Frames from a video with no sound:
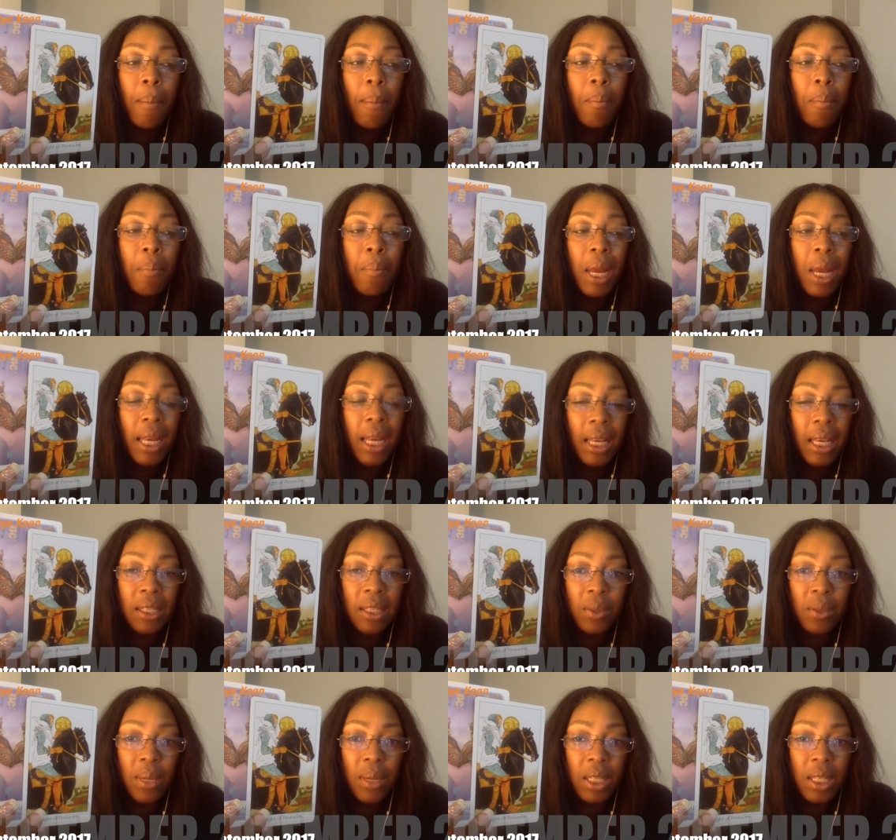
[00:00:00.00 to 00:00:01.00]
money
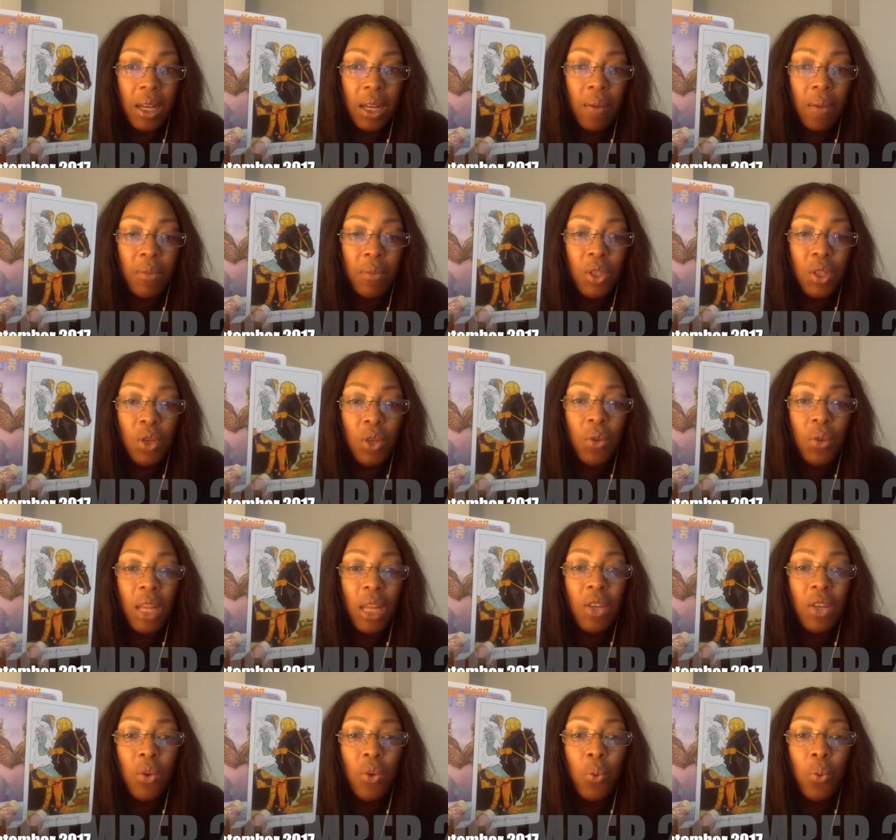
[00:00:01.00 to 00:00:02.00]
is going to come to you
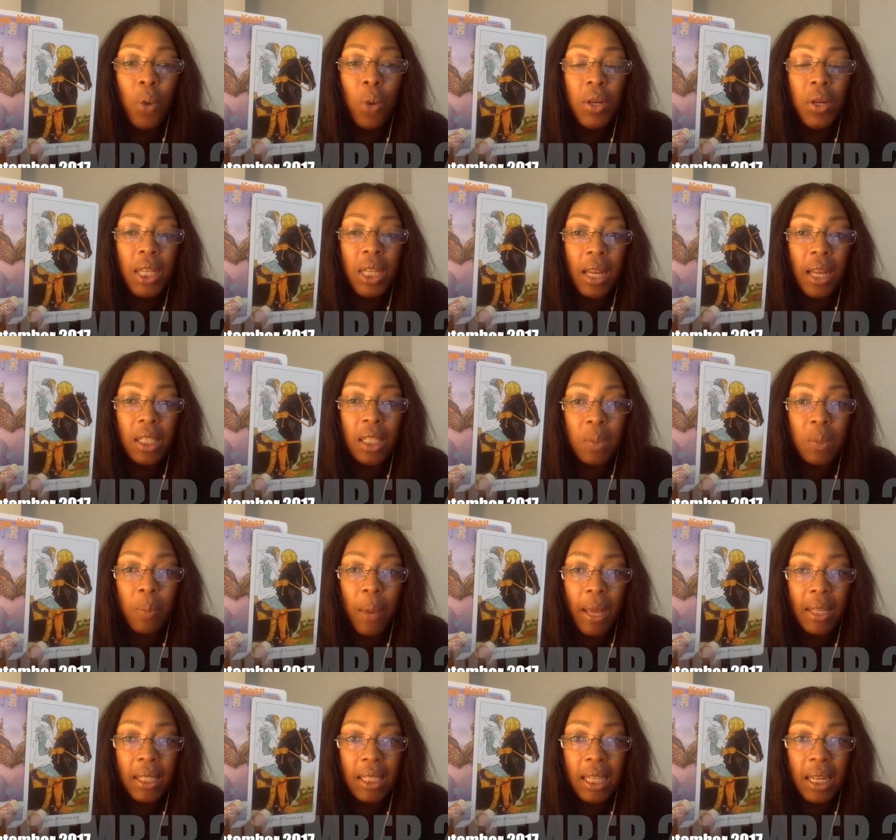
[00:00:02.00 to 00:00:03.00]
that you weren't
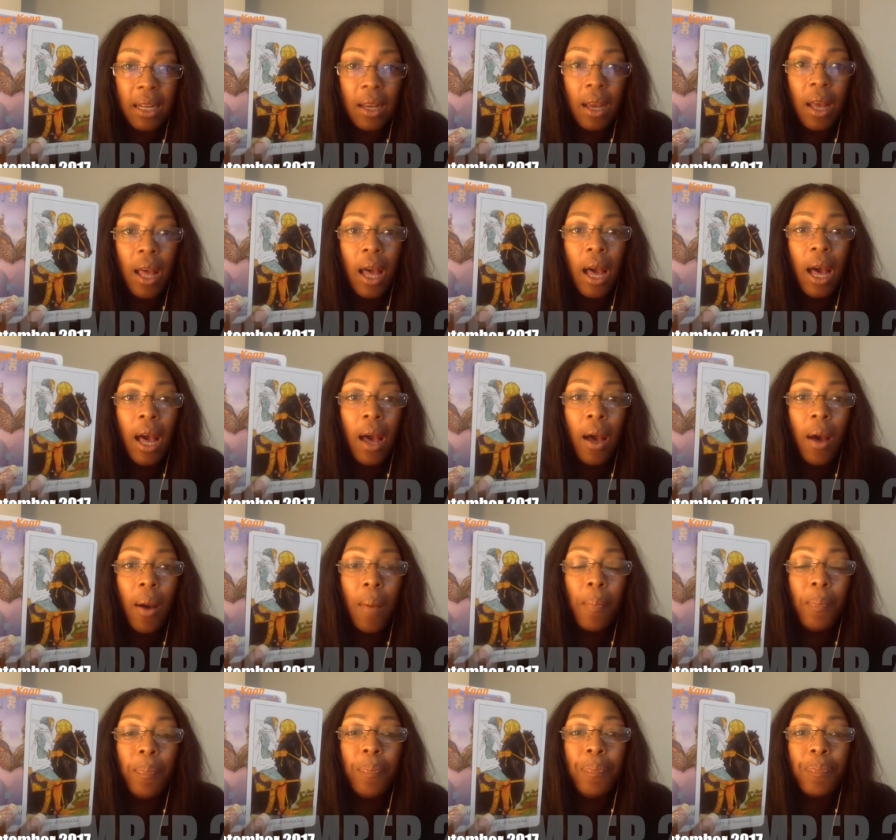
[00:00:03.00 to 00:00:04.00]
expecting.
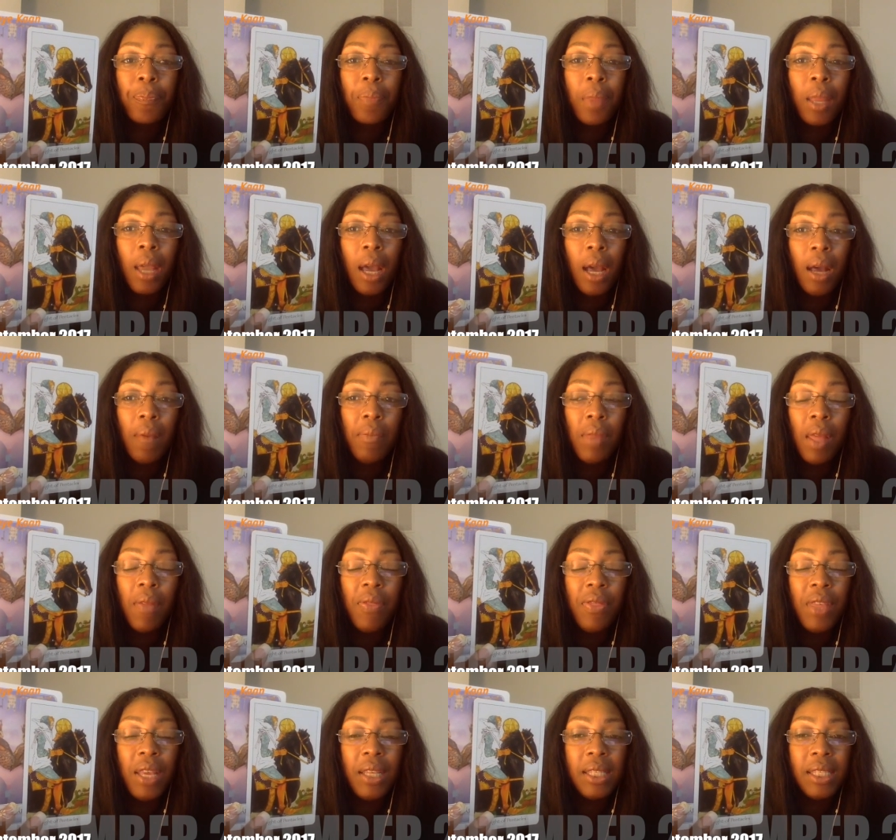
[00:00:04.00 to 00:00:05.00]

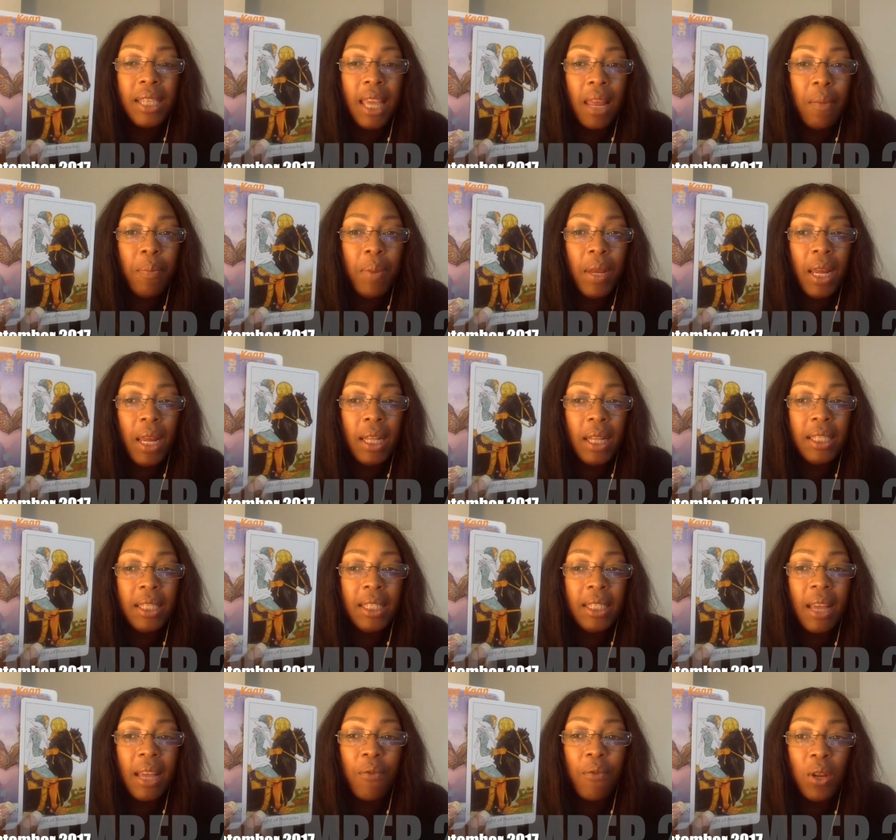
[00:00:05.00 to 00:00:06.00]
This can be in
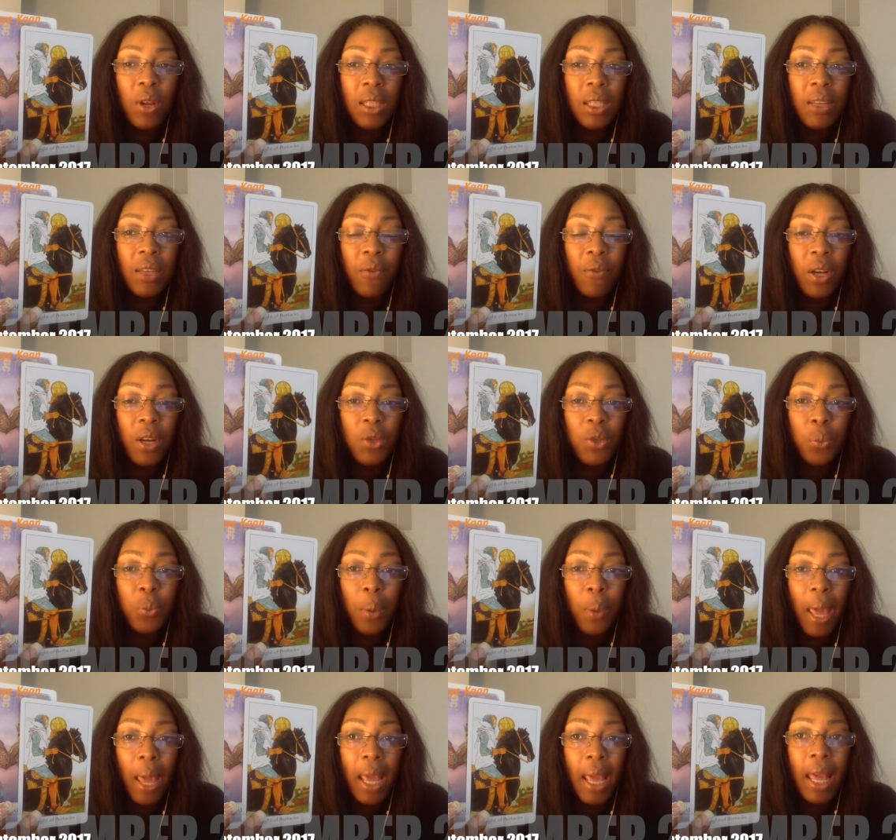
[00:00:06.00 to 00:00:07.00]
several different
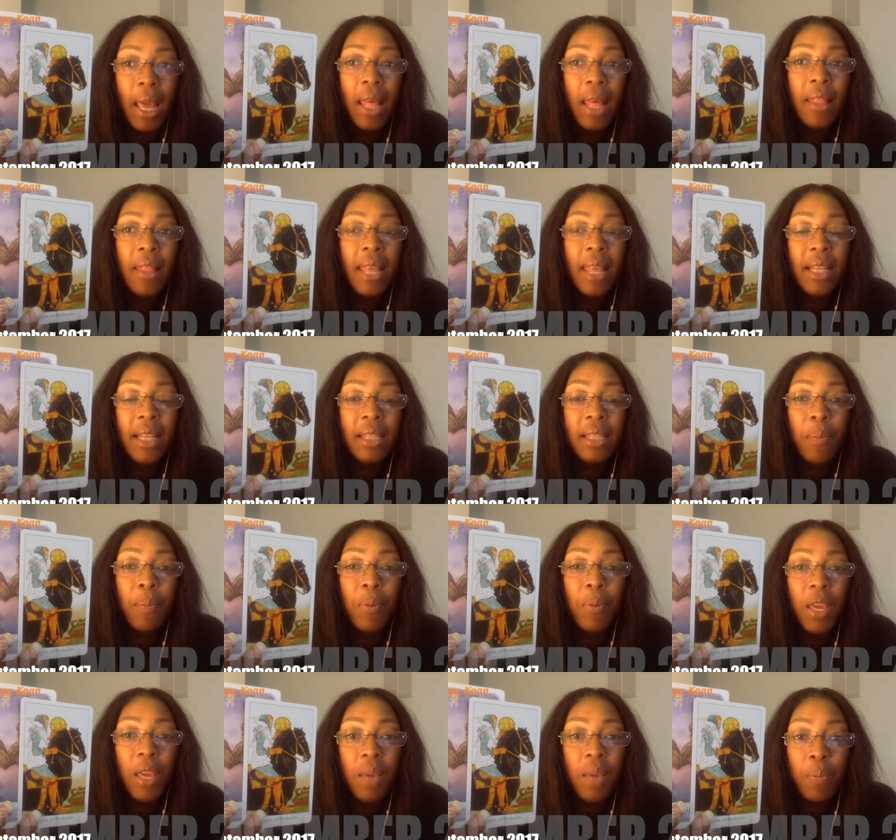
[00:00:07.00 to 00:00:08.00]
ways that
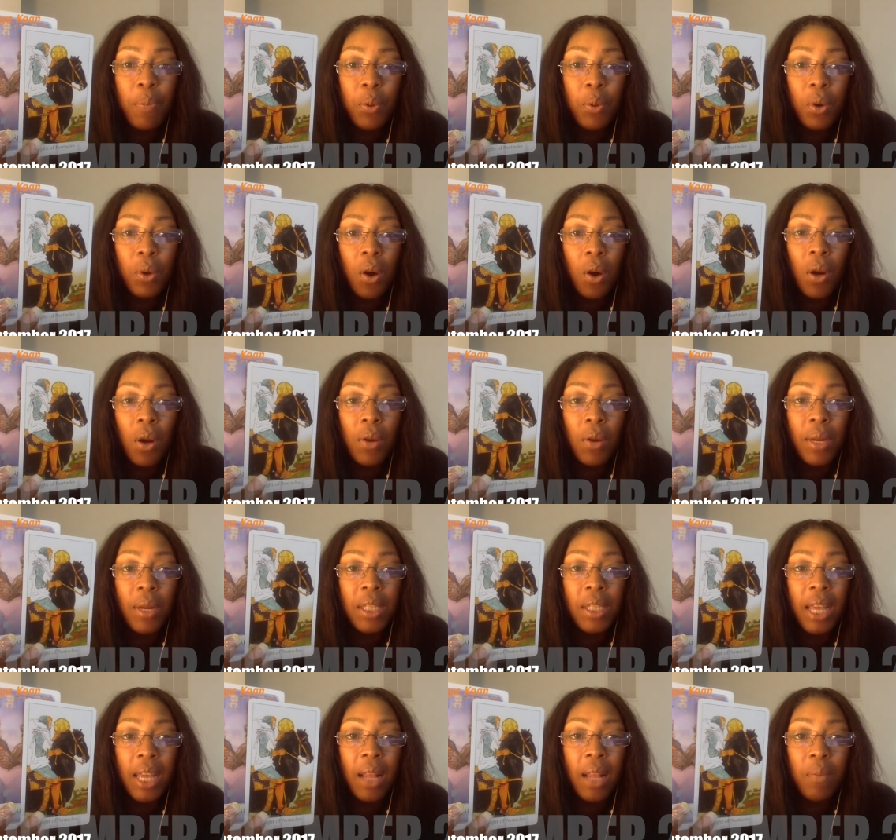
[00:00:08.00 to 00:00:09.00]
people are going
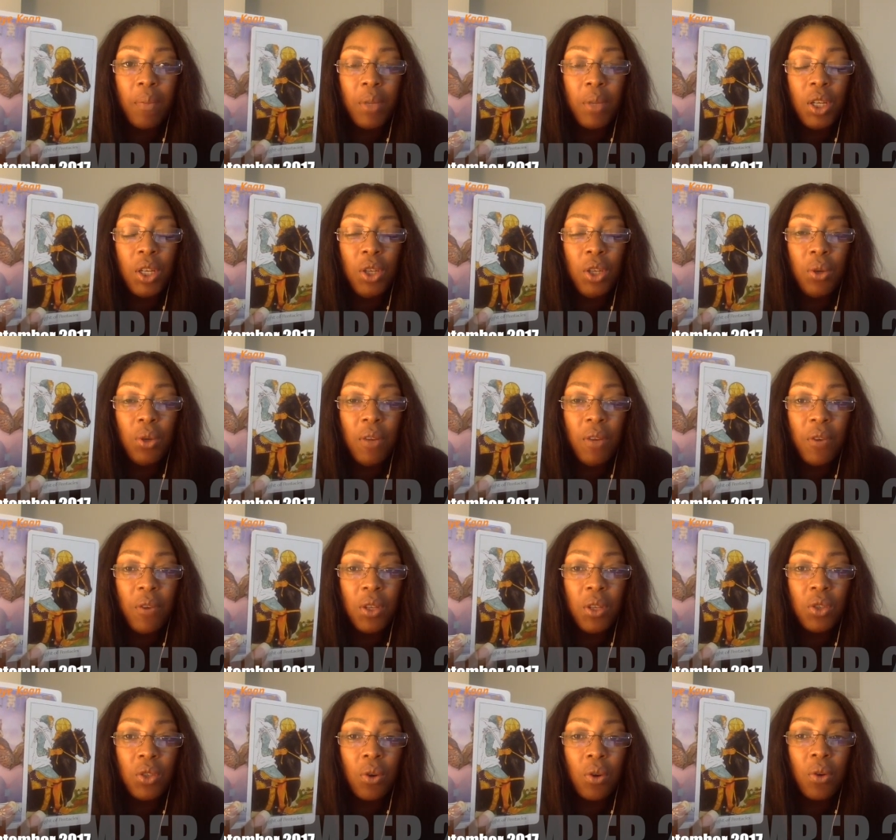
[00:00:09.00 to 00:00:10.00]
to help you. The
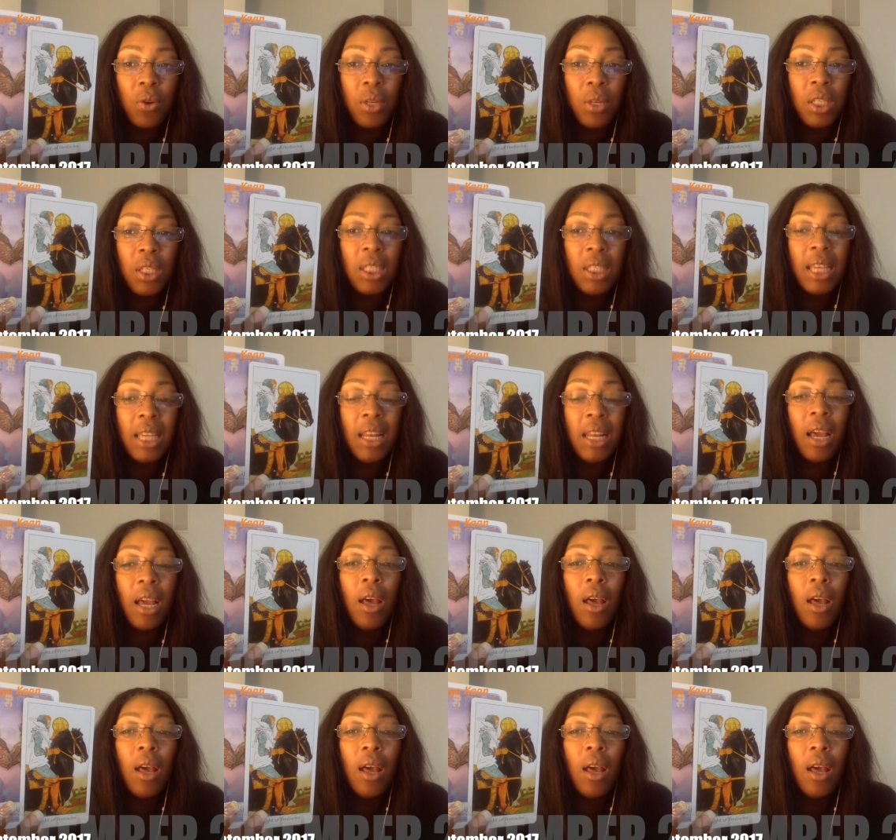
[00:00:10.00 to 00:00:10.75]
universe are going to send